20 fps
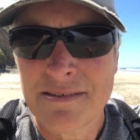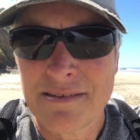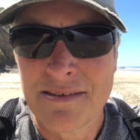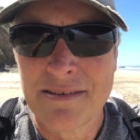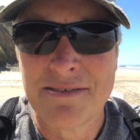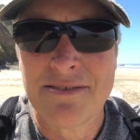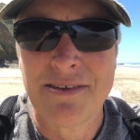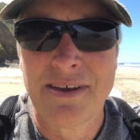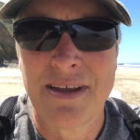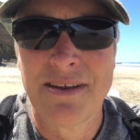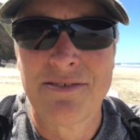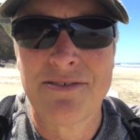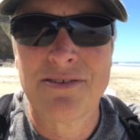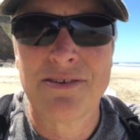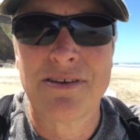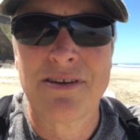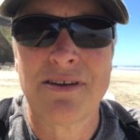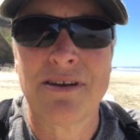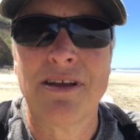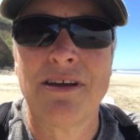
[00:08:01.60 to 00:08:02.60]
to change
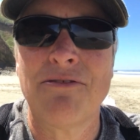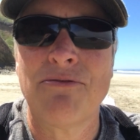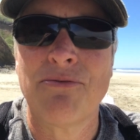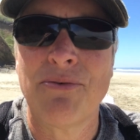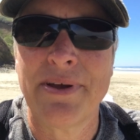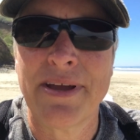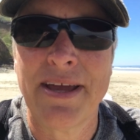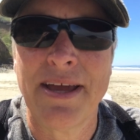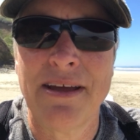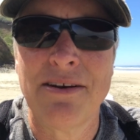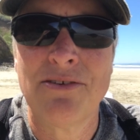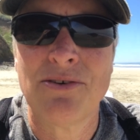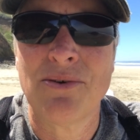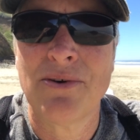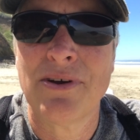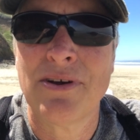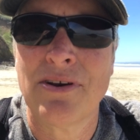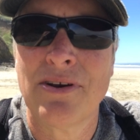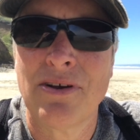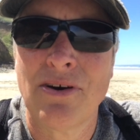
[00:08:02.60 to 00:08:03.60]
it if we can't
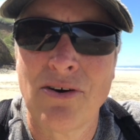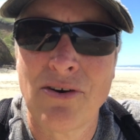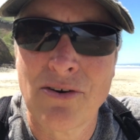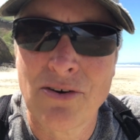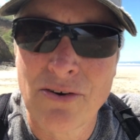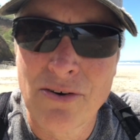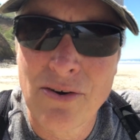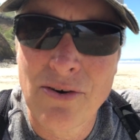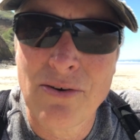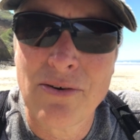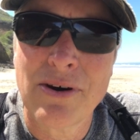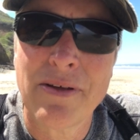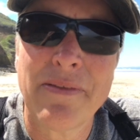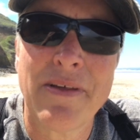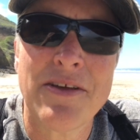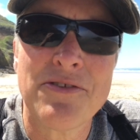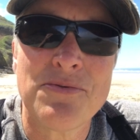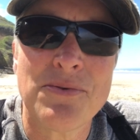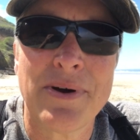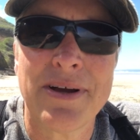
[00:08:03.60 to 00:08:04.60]
do it on our own. And
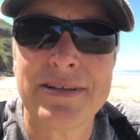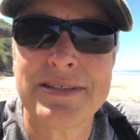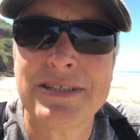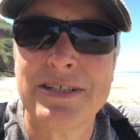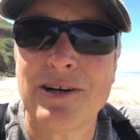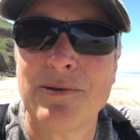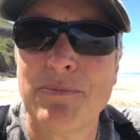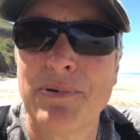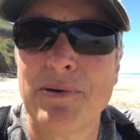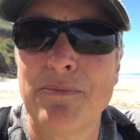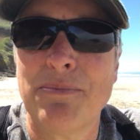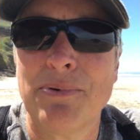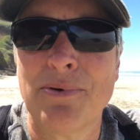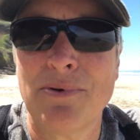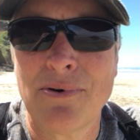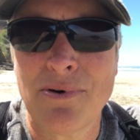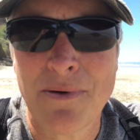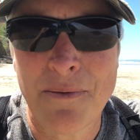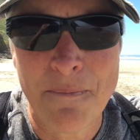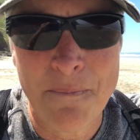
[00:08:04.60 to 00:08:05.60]
that's why I tell
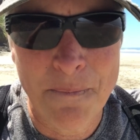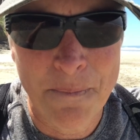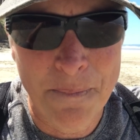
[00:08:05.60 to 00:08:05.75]
people